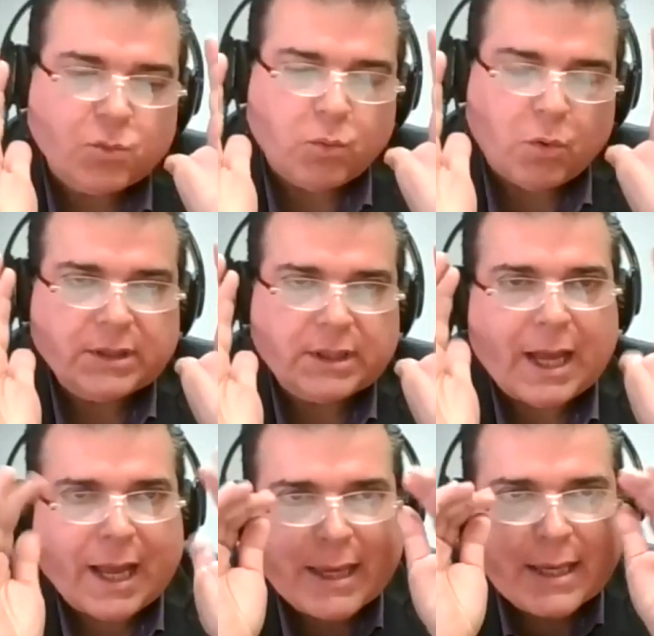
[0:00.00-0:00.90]
what
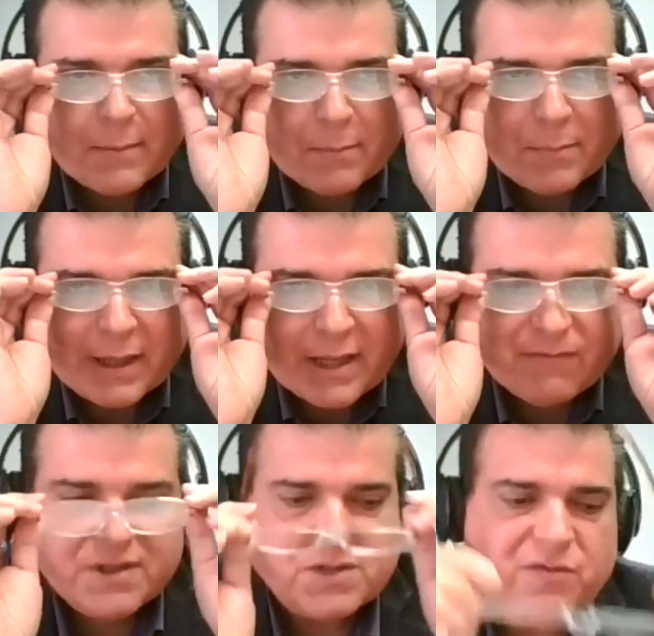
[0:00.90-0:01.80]
I
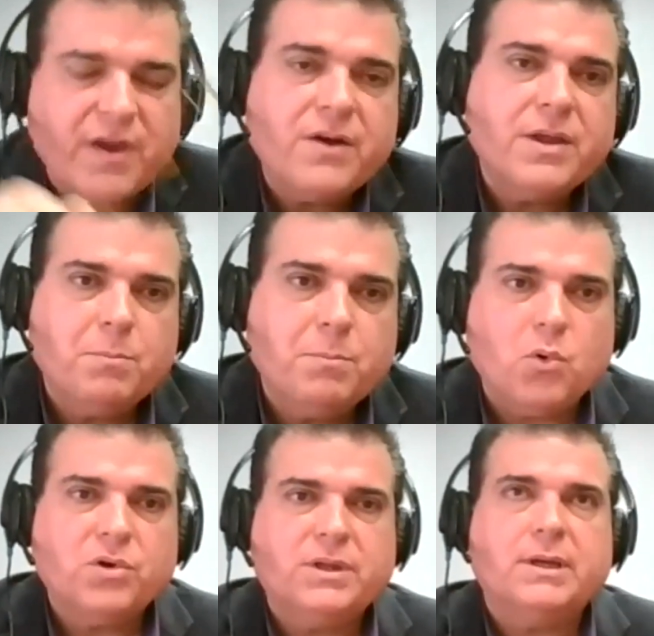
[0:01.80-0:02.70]
believe is very
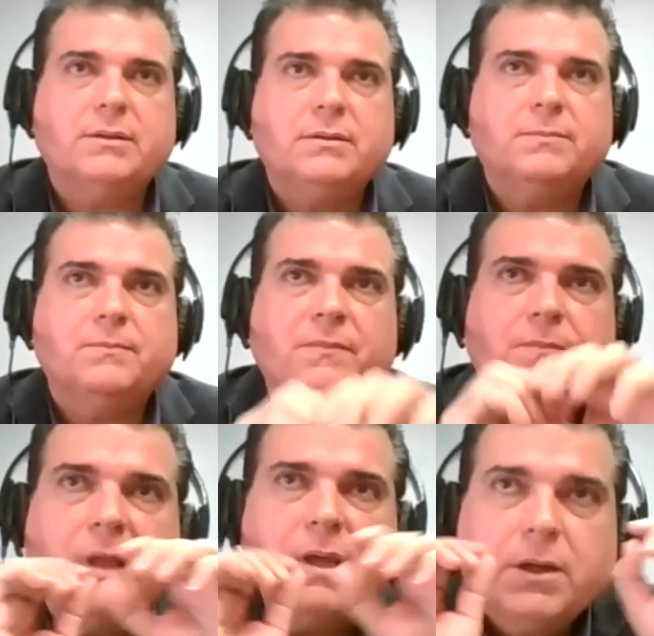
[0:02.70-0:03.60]
important
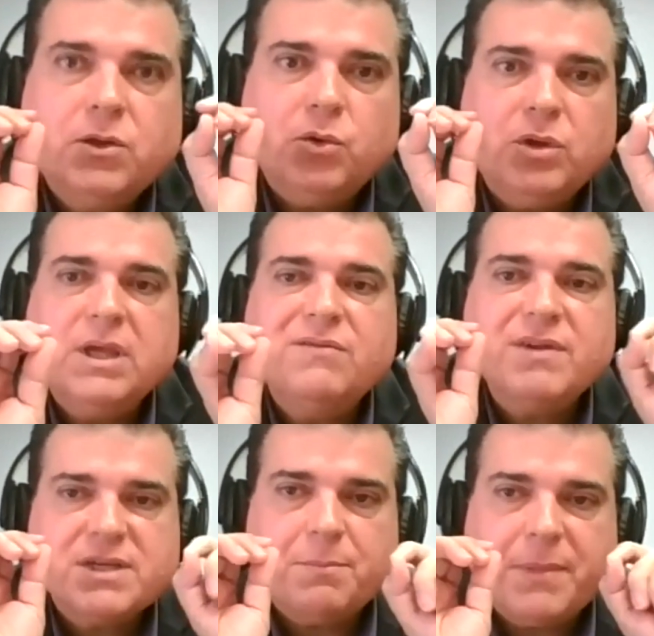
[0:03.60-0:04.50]
to give
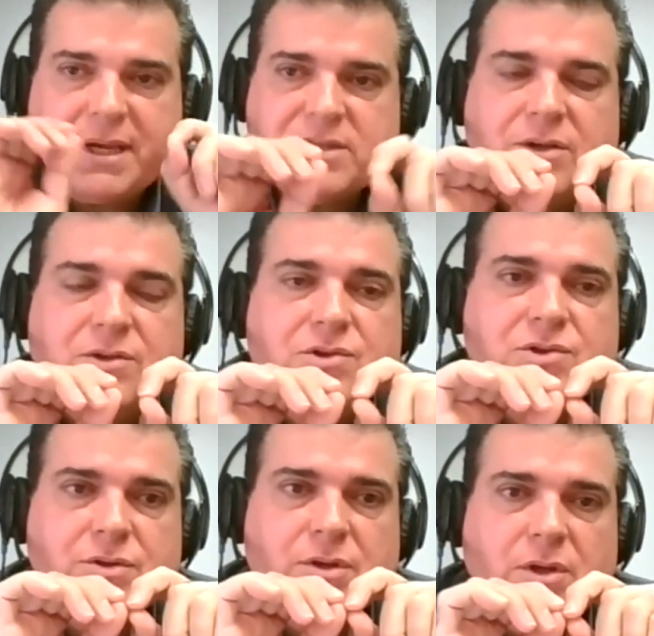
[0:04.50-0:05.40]
as a
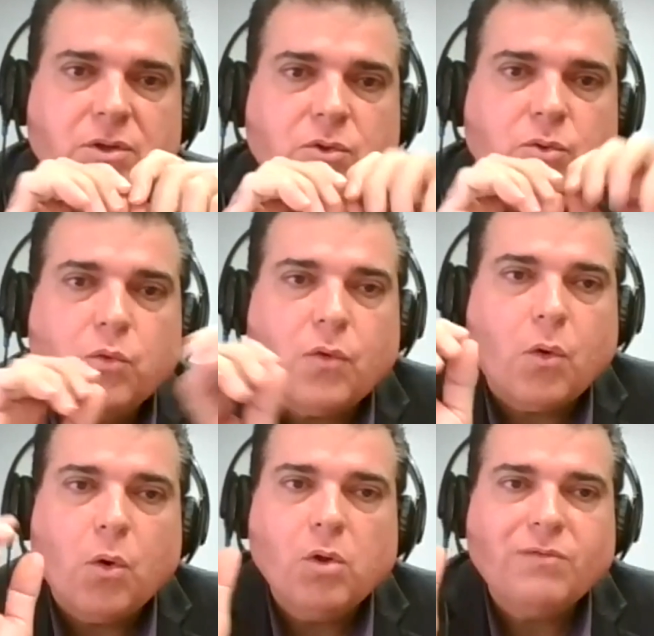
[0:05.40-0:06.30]
message to
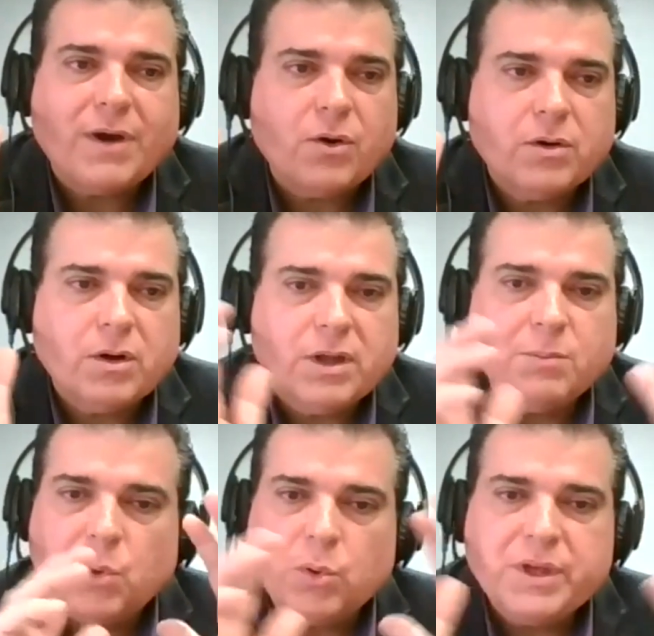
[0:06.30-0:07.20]
all of our
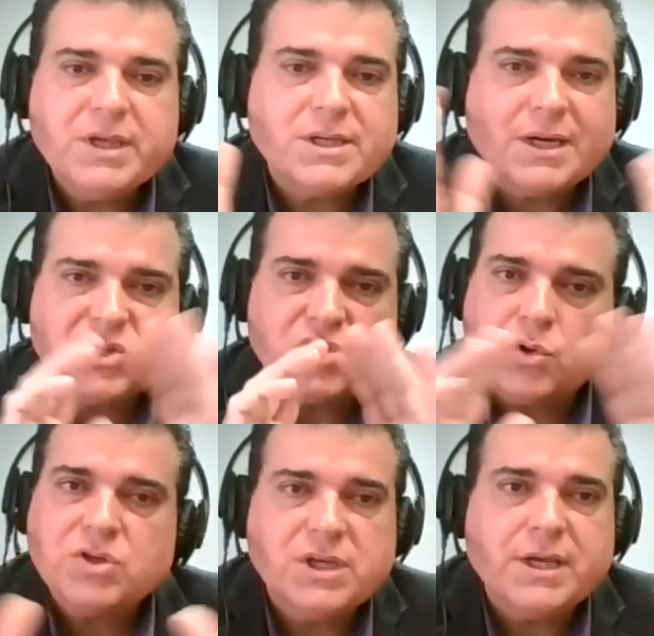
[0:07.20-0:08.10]
employees and
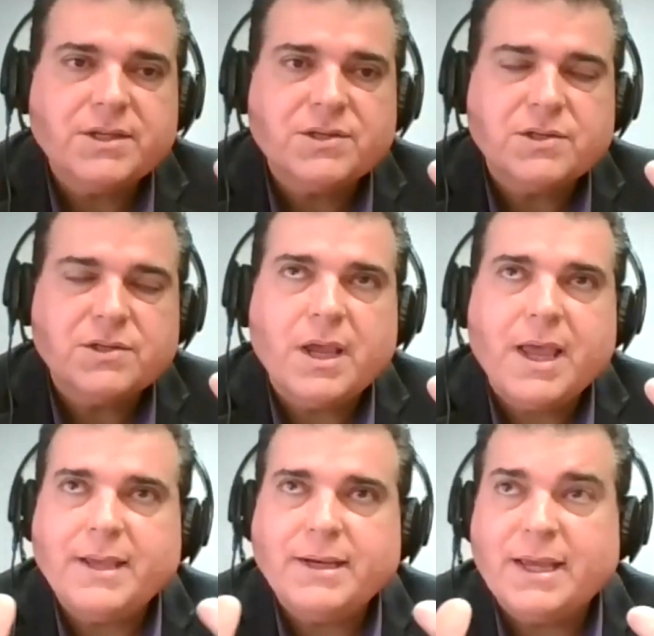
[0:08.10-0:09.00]
associates.
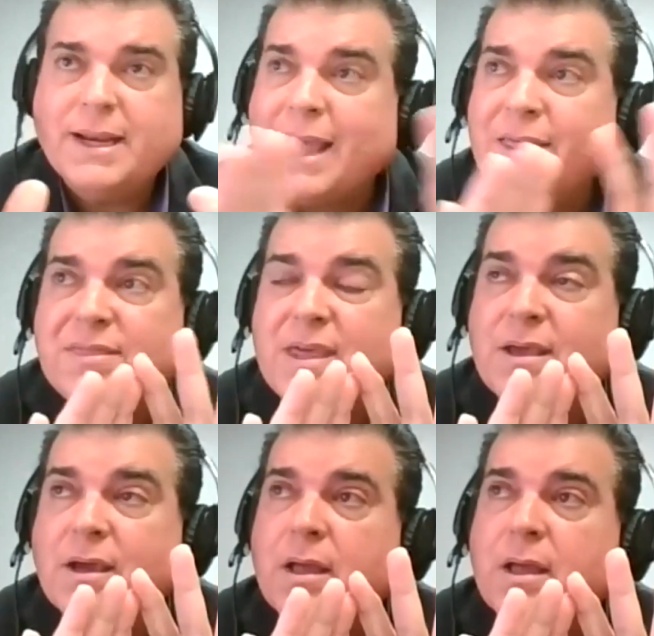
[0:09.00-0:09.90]
And I
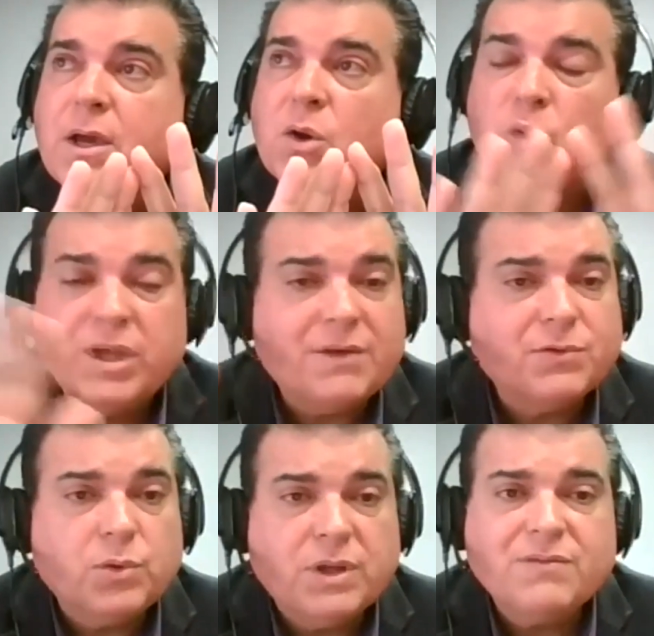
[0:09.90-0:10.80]
think we have
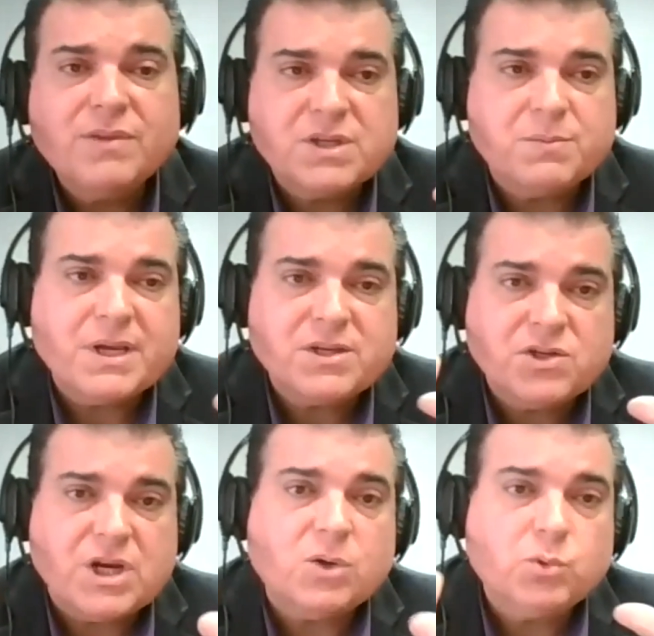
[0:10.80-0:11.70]
to give this
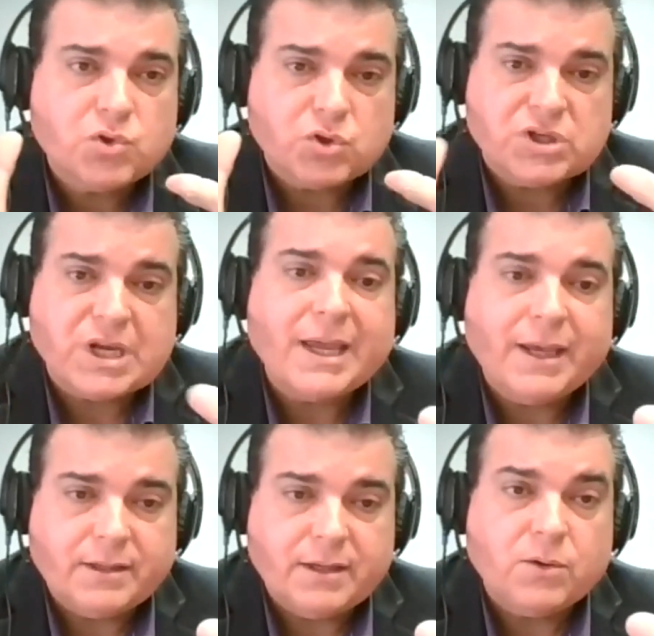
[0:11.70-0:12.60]
message out to
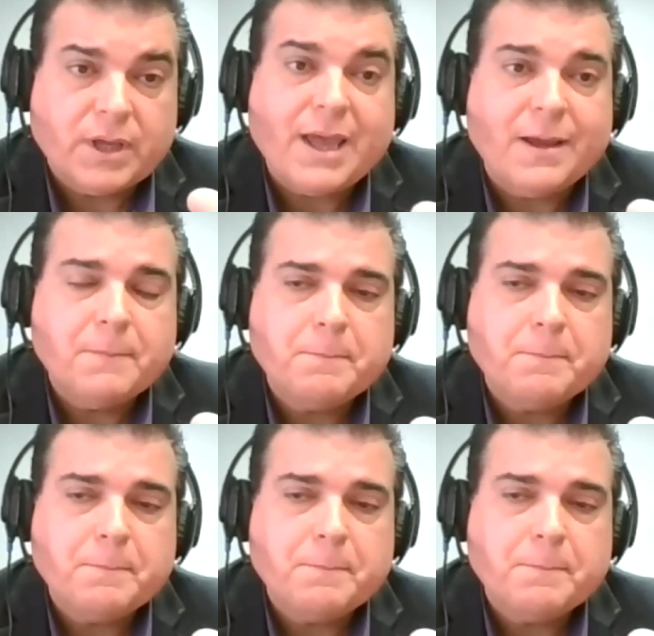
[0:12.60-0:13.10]
society, okay?